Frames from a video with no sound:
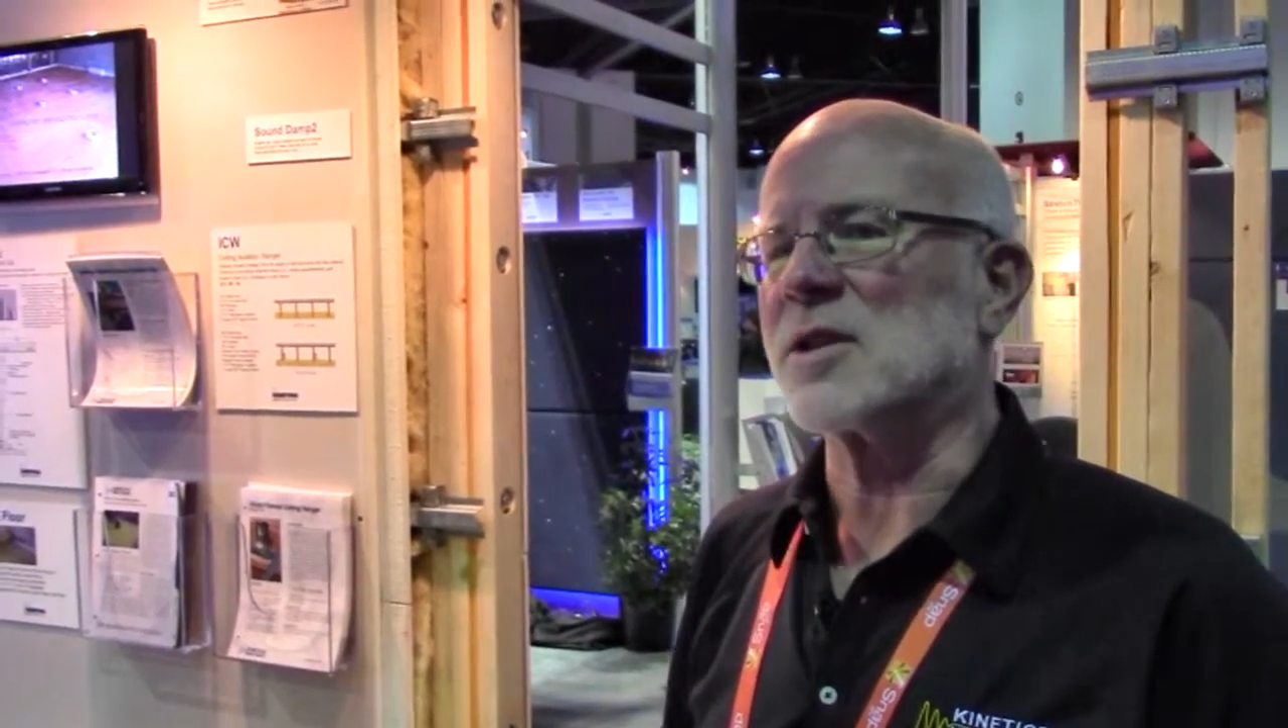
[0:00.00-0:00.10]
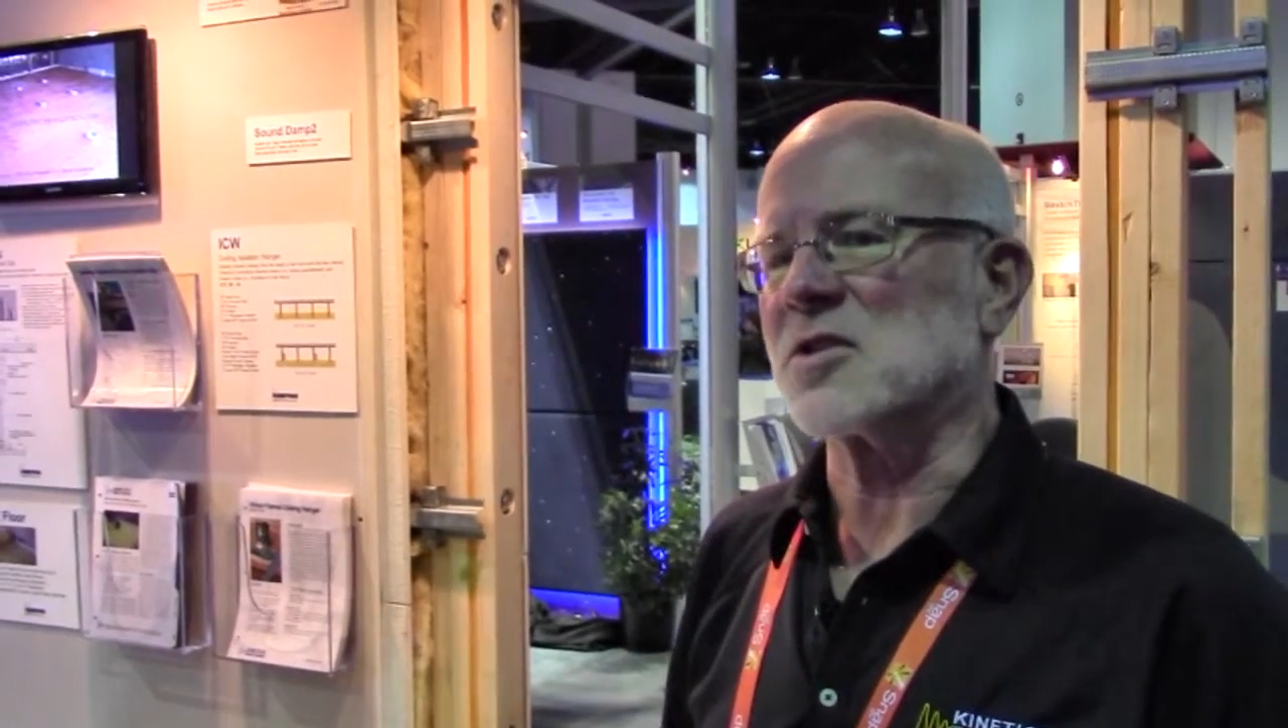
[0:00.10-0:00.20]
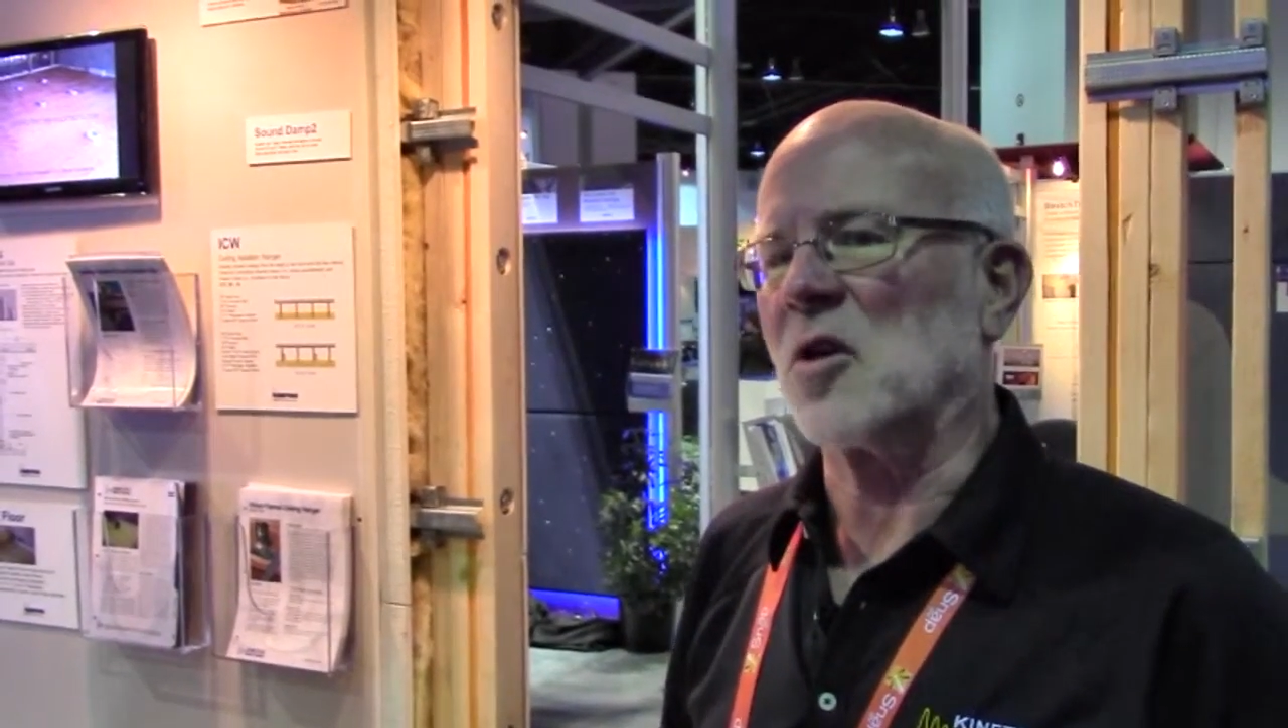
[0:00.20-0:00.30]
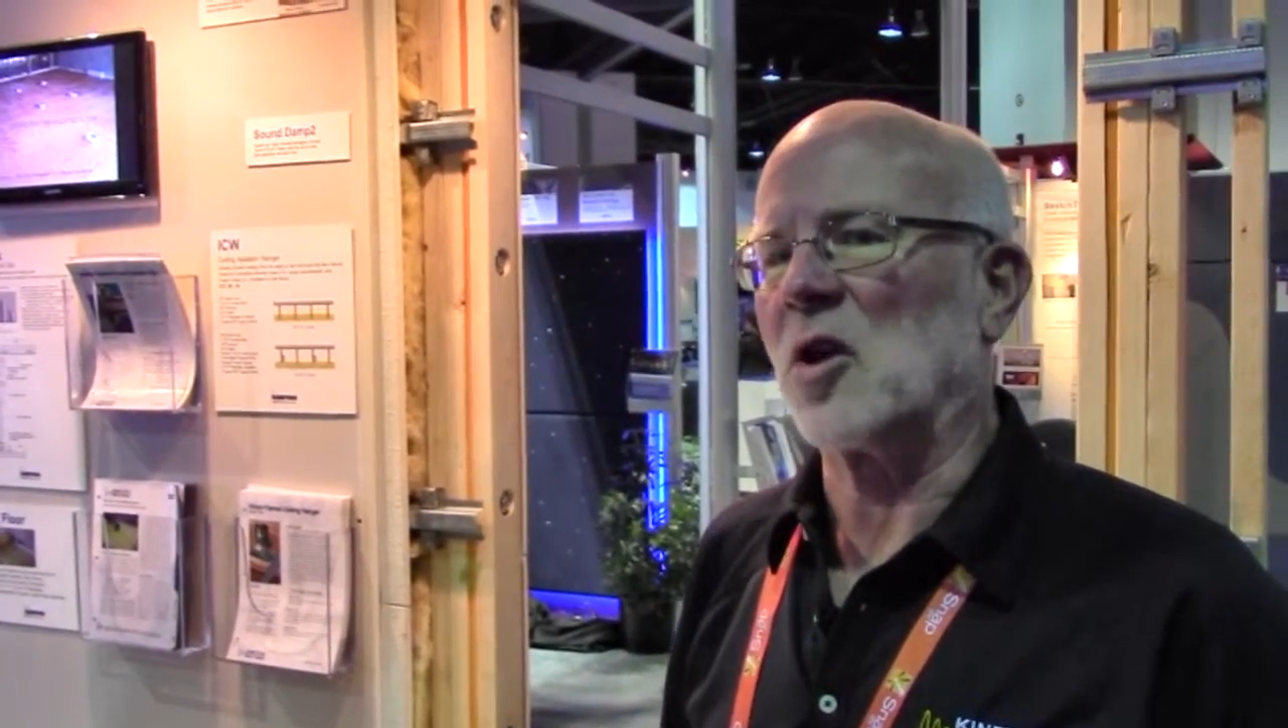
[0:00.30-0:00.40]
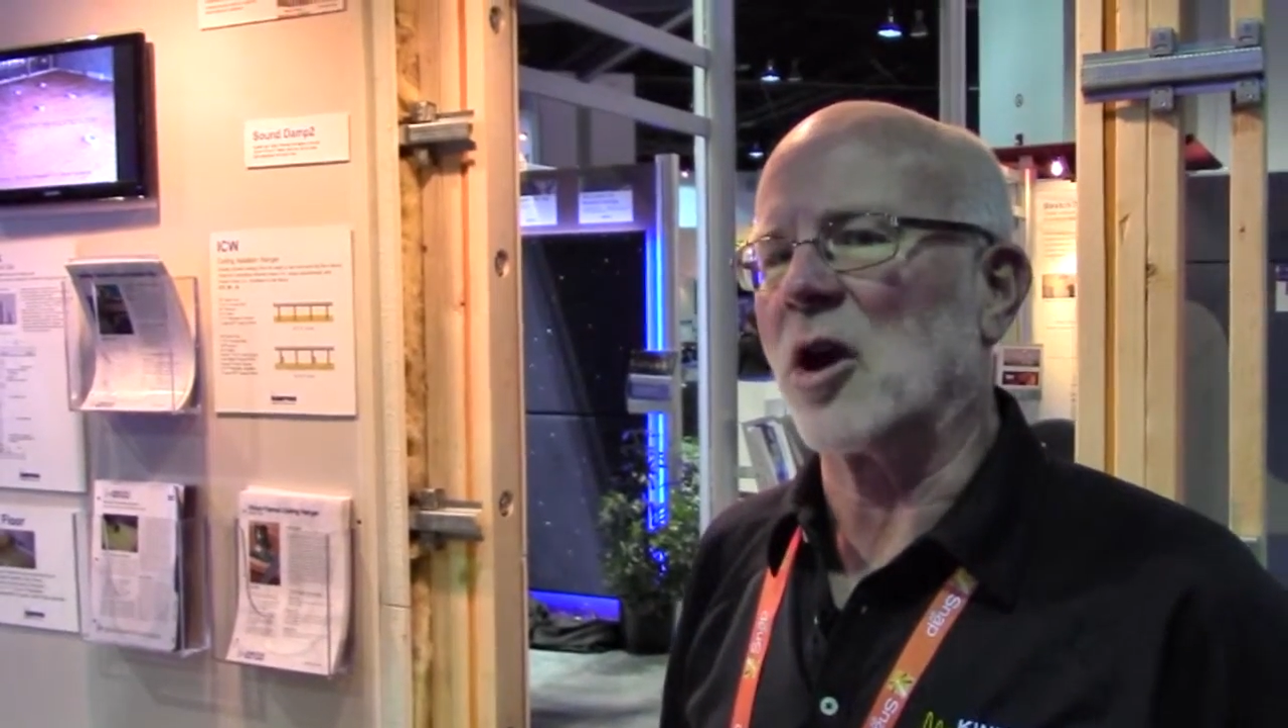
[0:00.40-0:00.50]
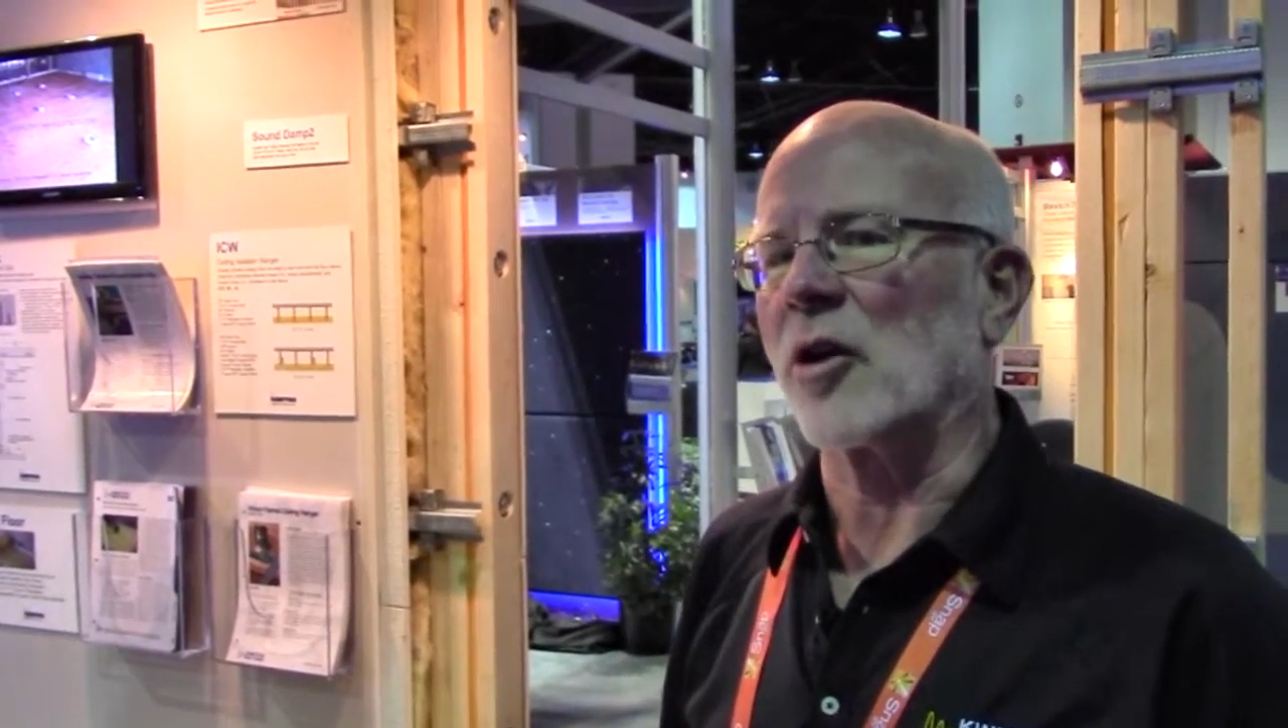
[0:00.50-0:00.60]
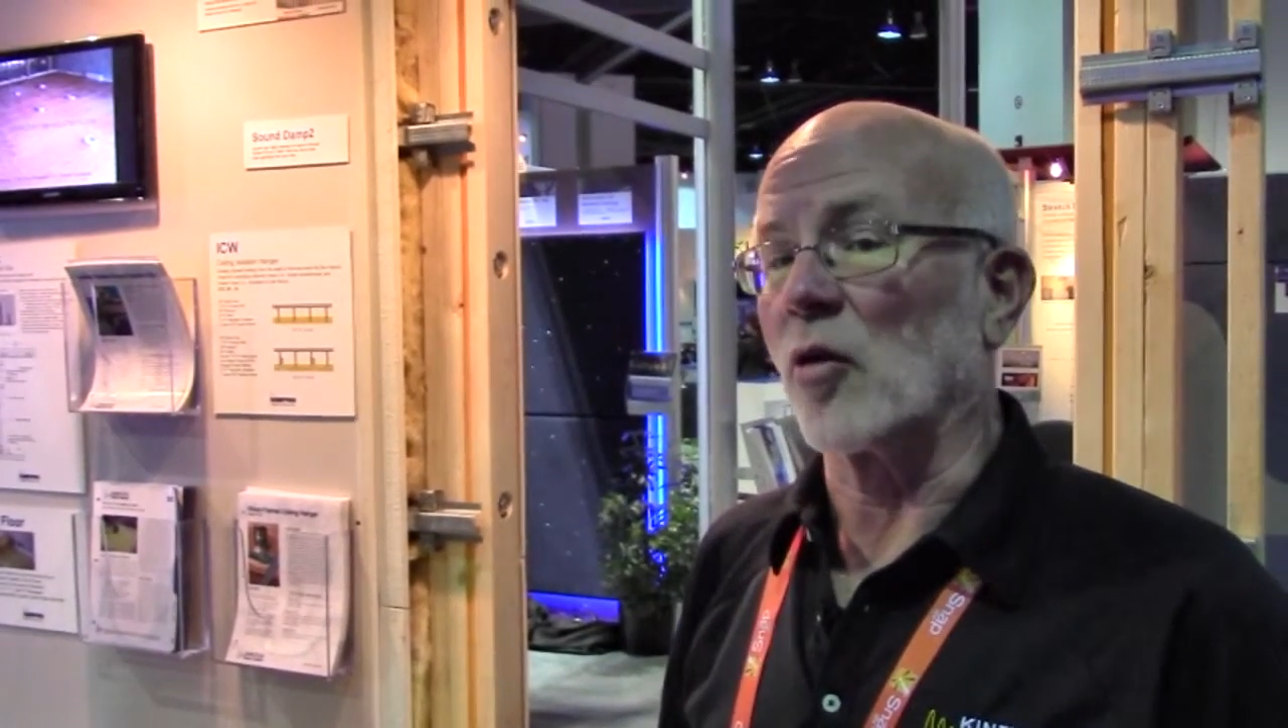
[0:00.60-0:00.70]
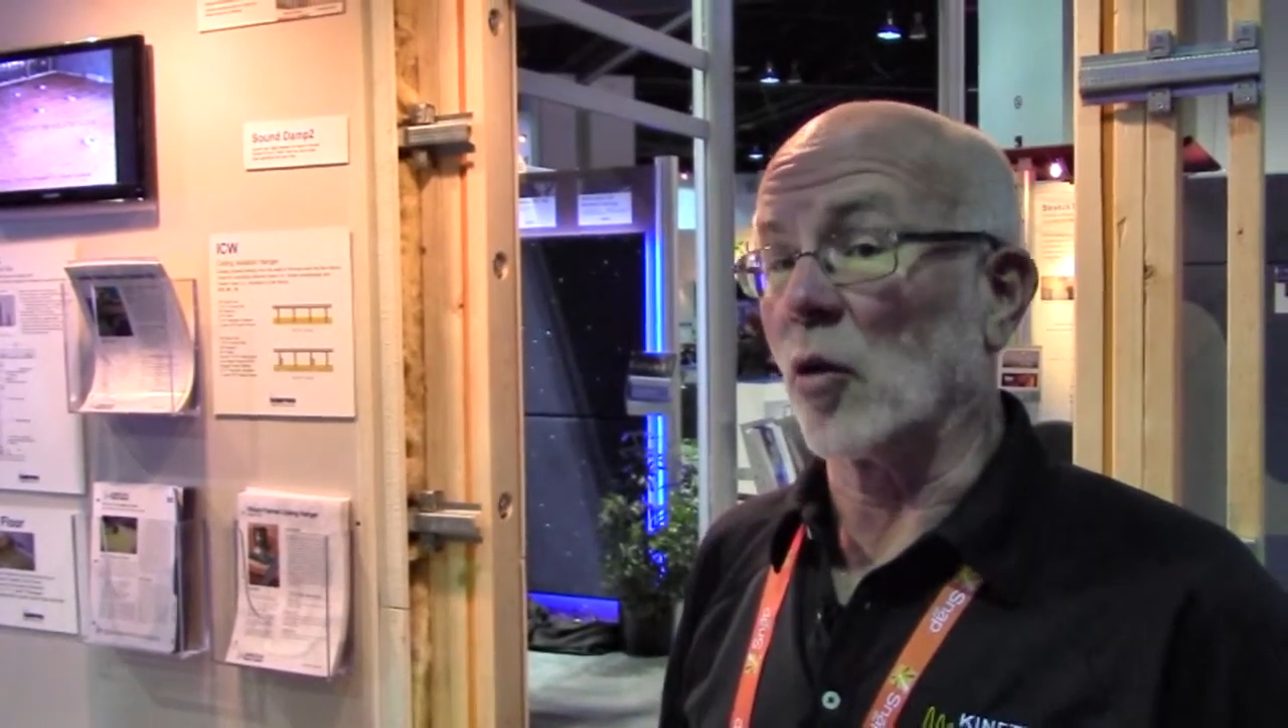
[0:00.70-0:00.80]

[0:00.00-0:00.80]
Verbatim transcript: is no longer